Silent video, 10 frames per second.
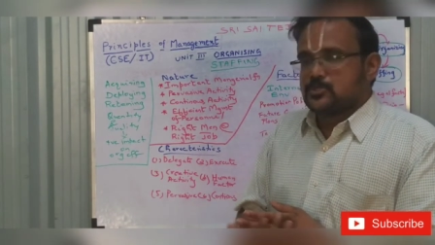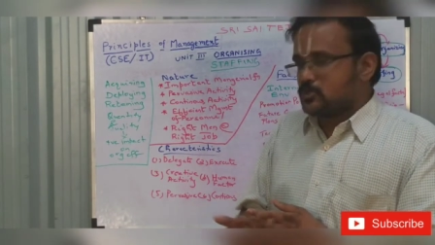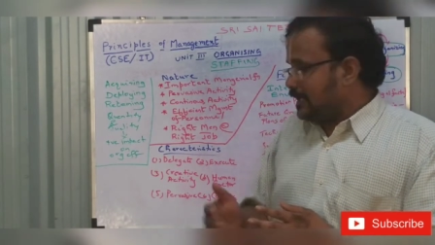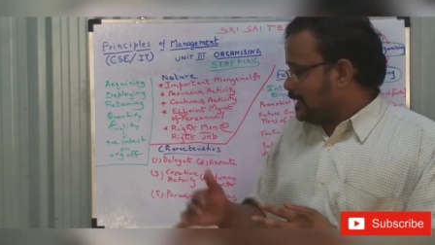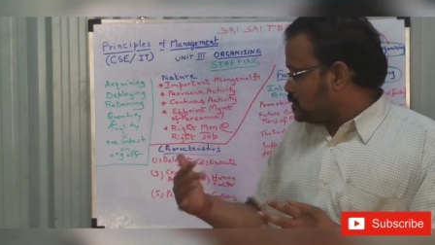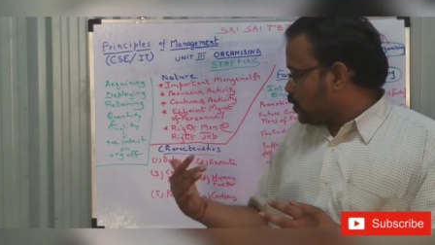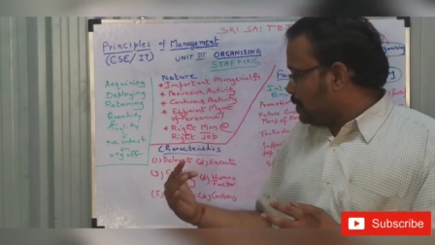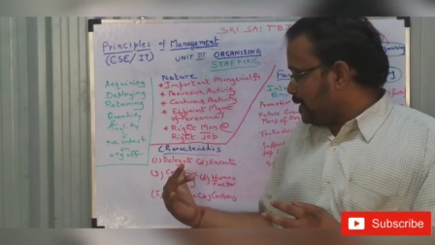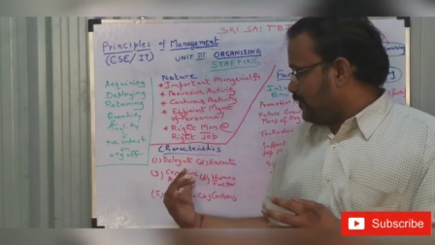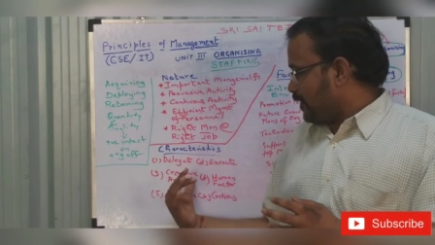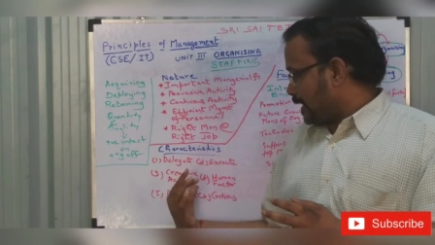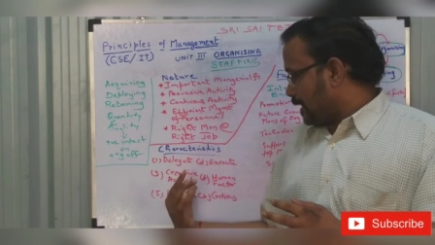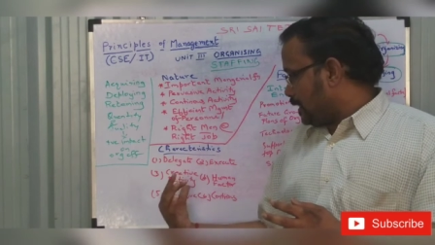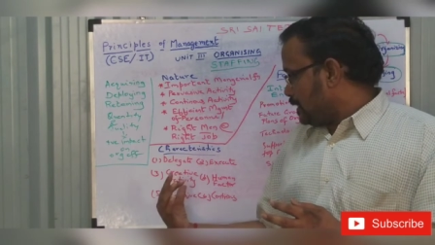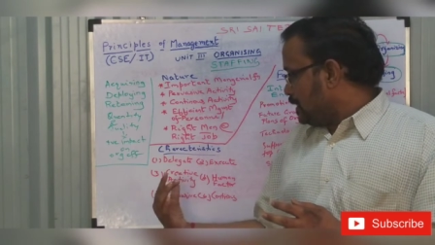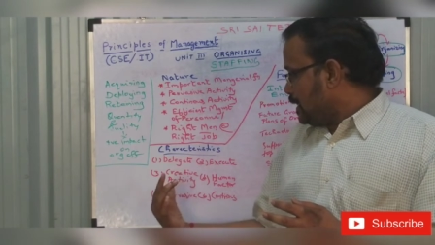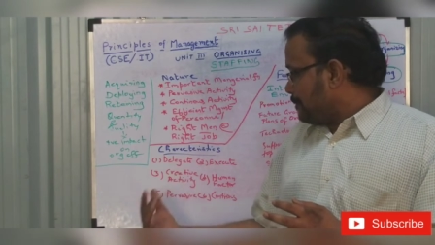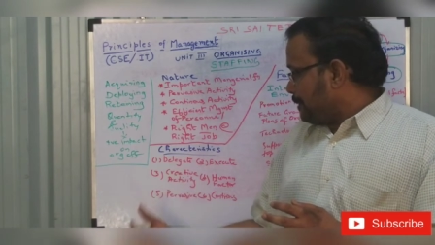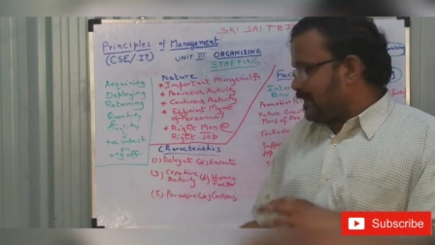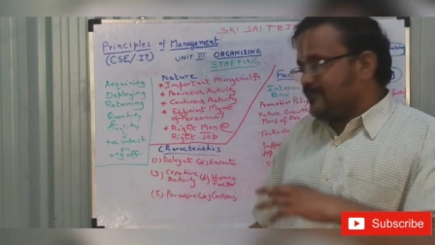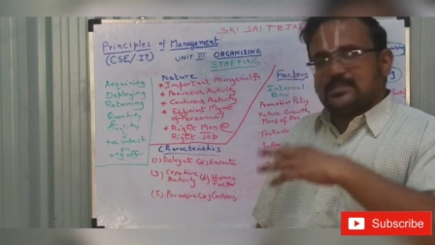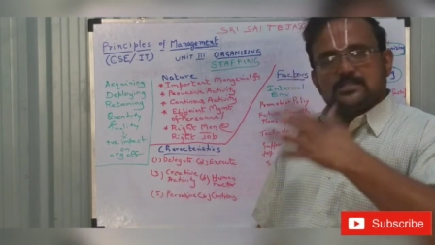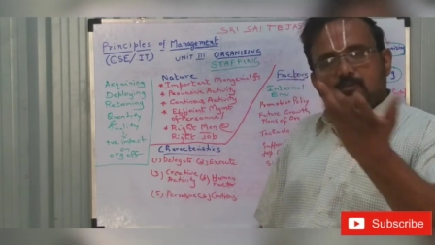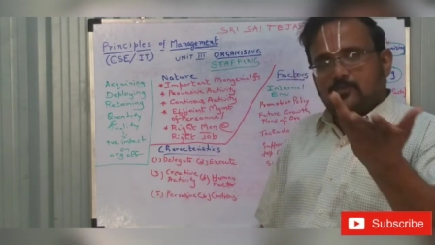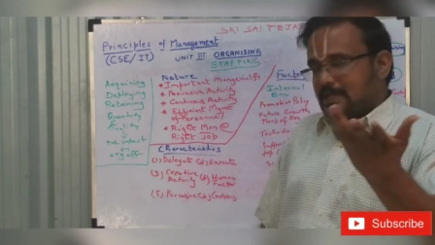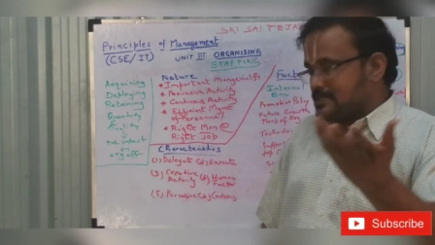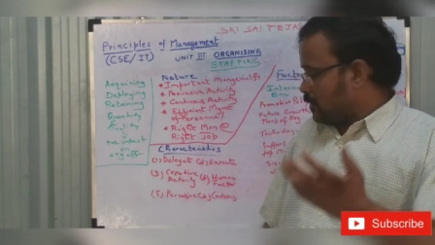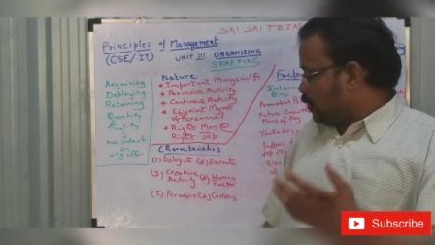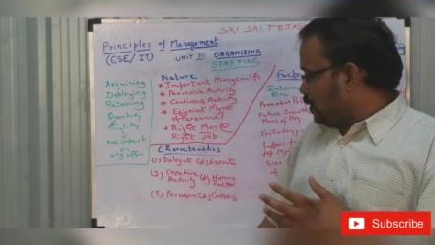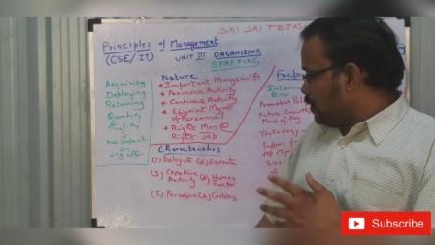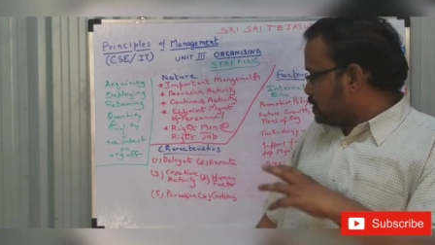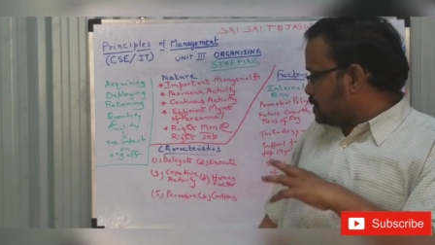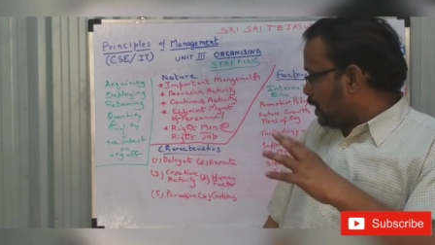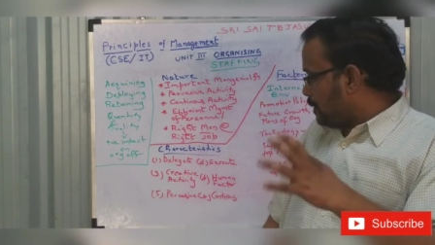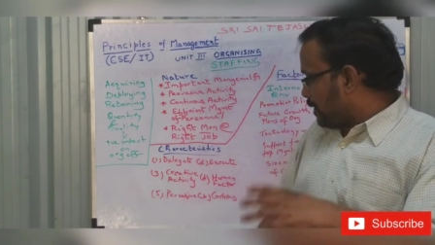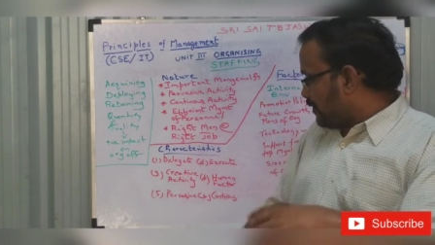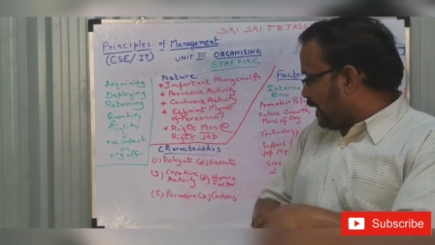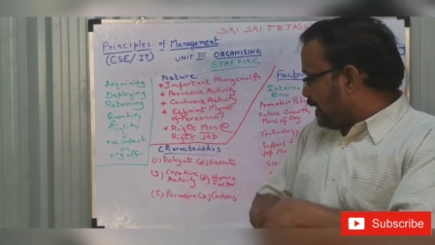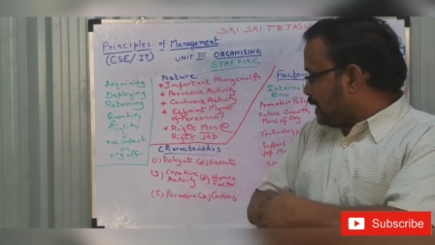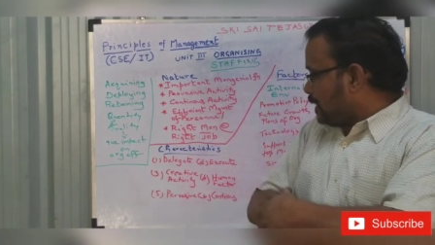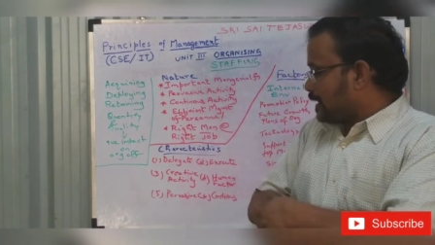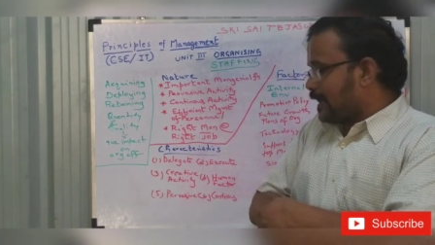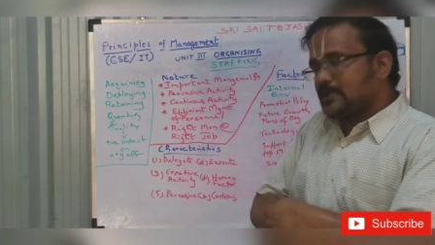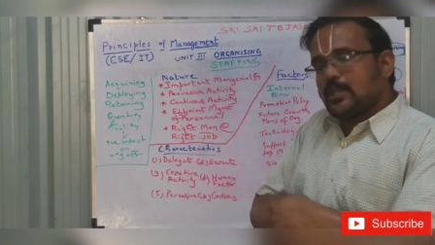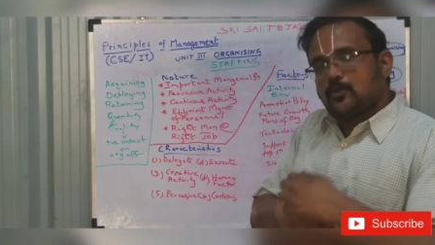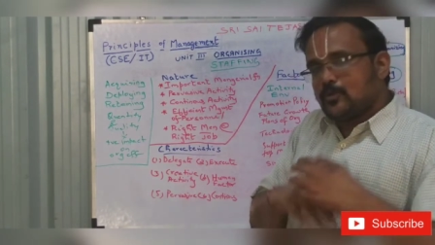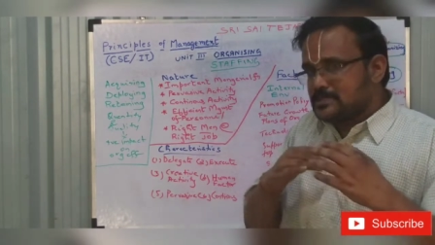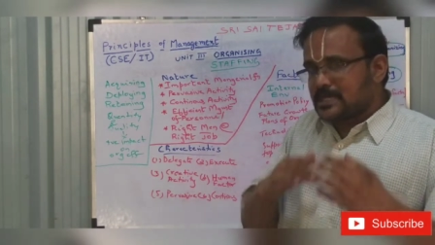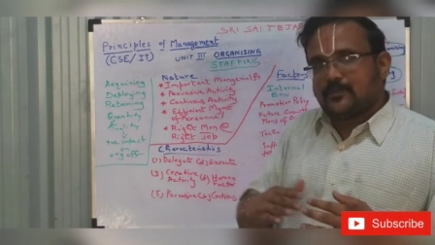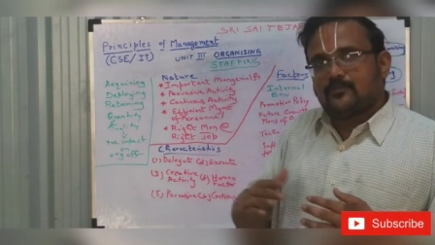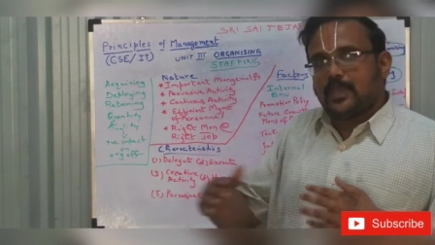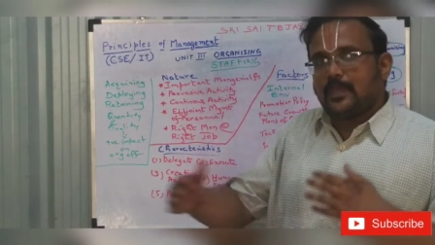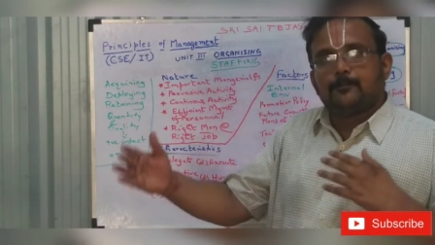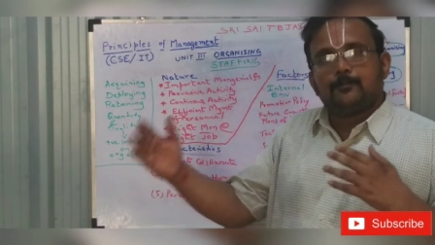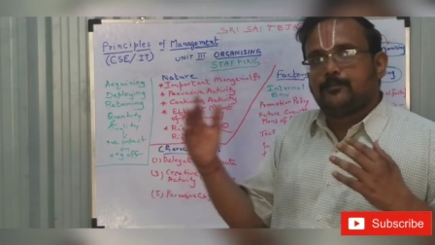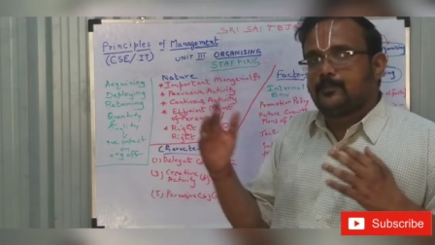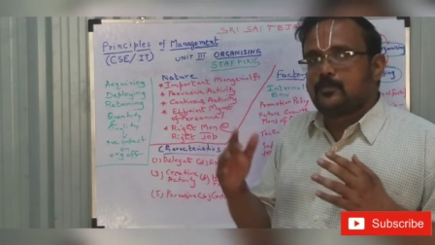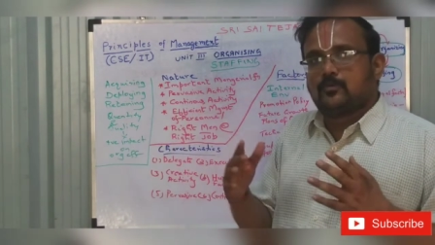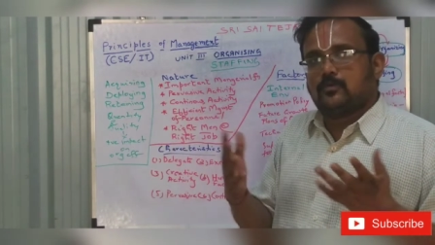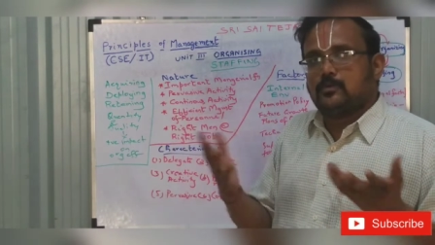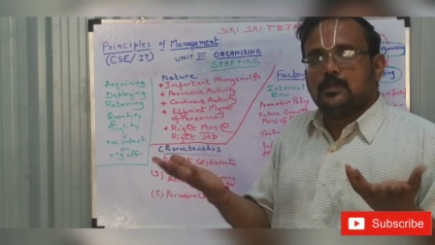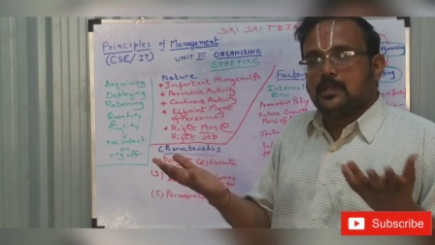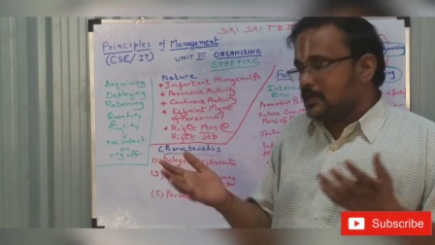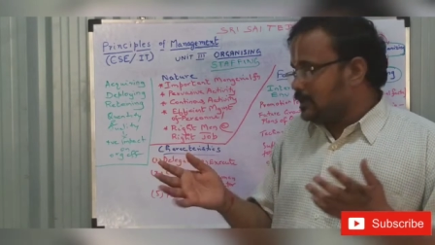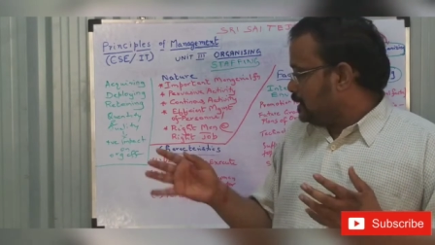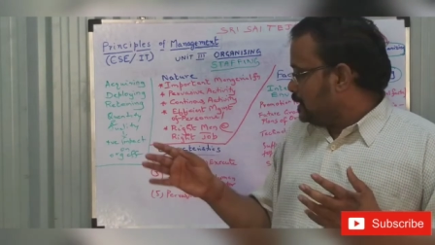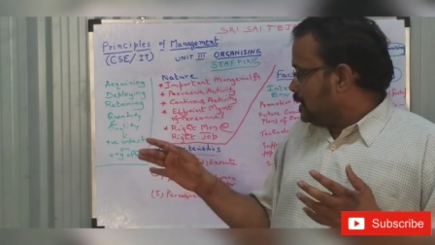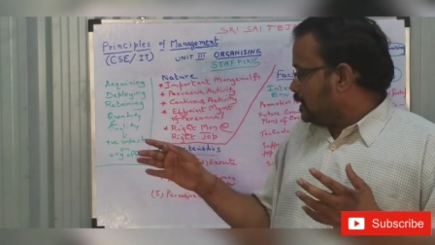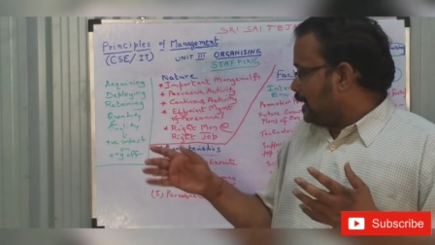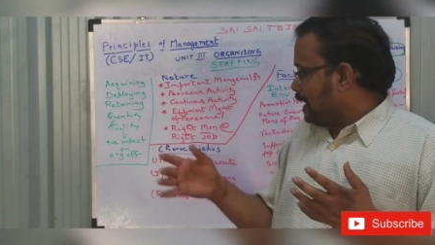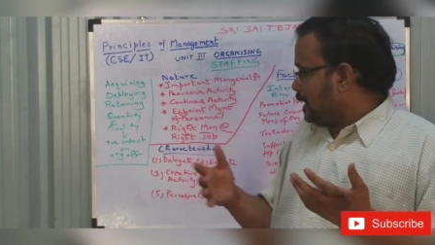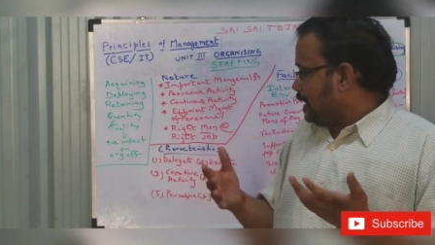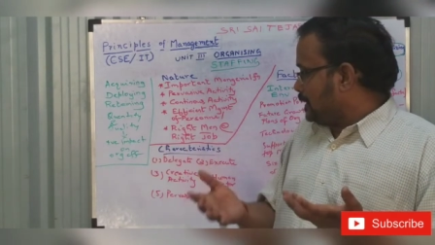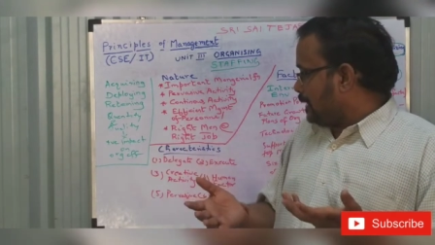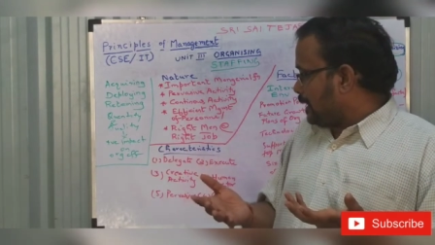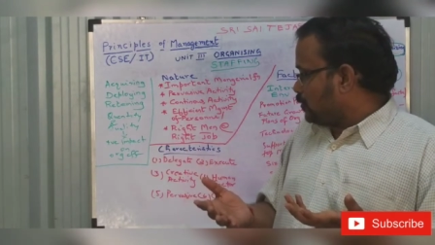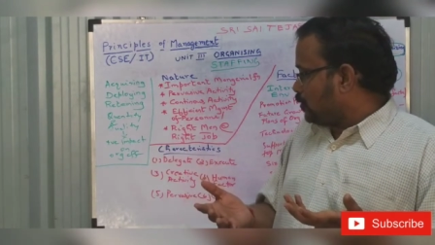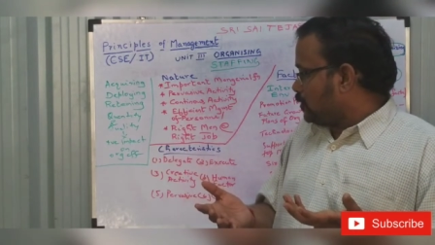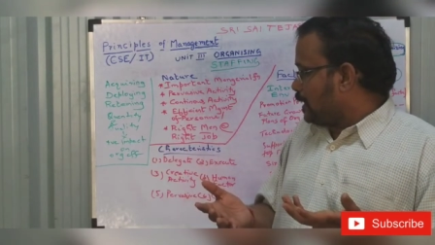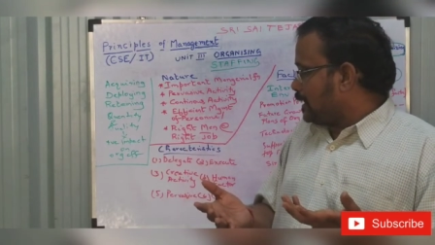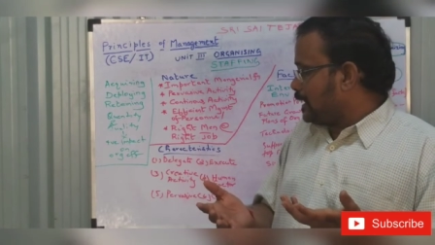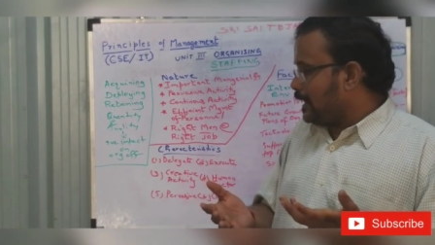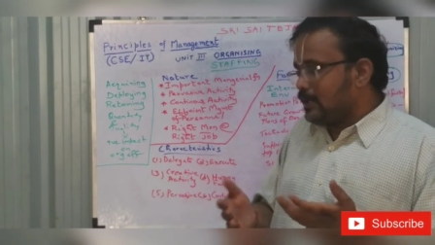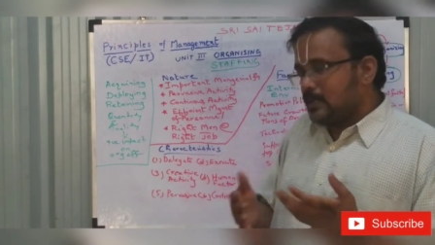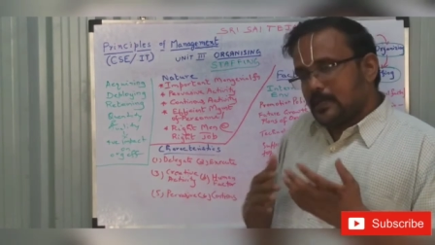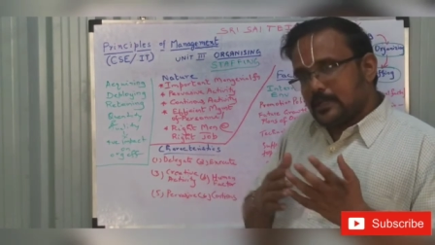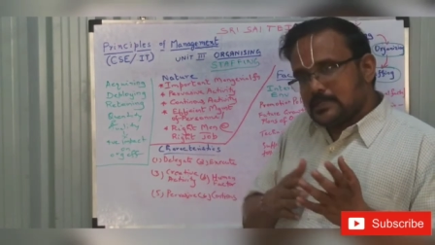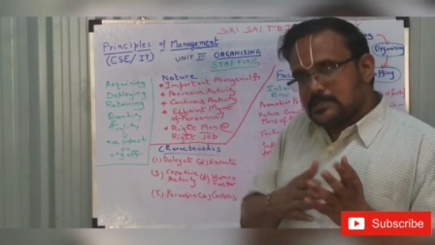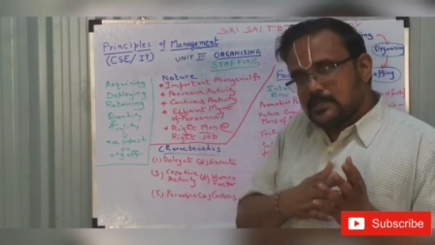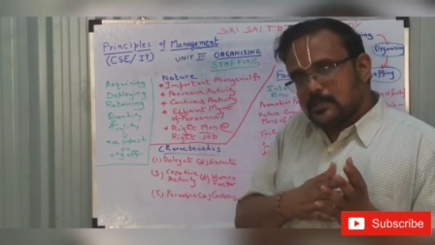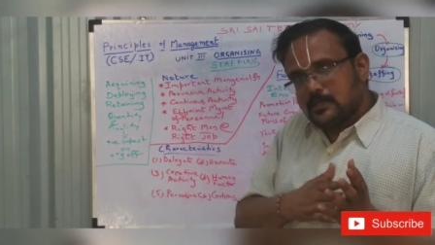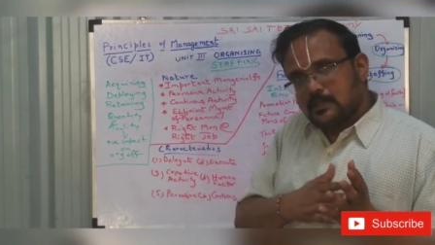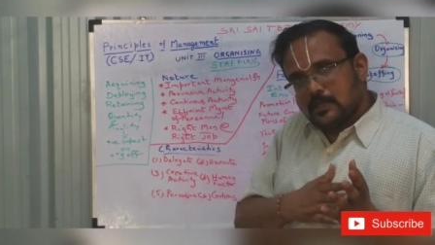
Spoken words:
So that is human factor. Pervasive, as I told you, it's all permanent, continuous activity. So that I told you already, it is